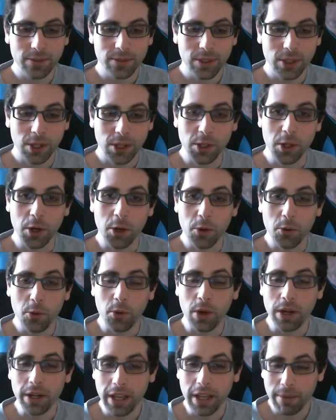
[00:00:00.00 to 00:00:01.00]
Although
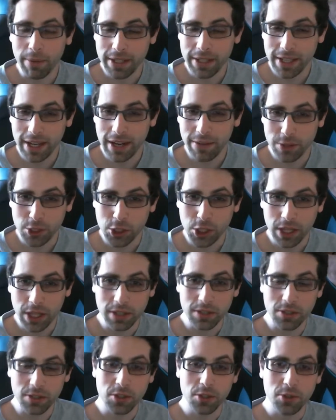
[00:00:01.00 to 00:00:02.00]
one game I did have the
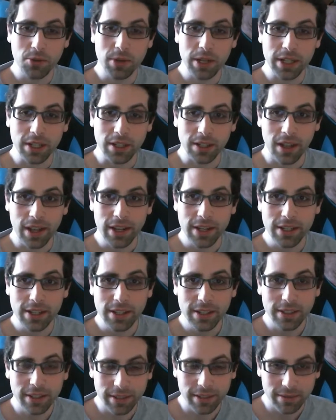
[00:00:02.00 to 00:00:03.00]
chance to, I declined it
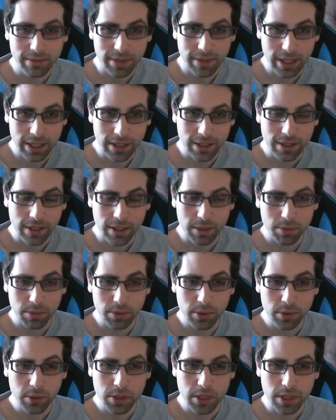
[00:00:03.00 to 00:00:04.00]
and ended up
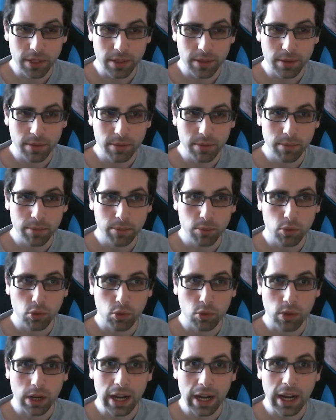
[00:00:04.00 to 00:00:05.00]
losing
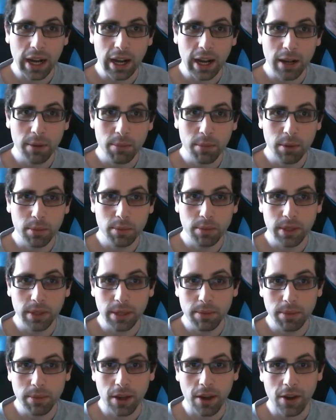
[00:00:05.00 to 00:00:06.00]
probably
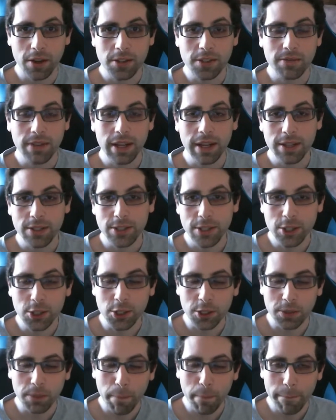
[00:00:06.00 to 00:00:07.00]
because of that decision.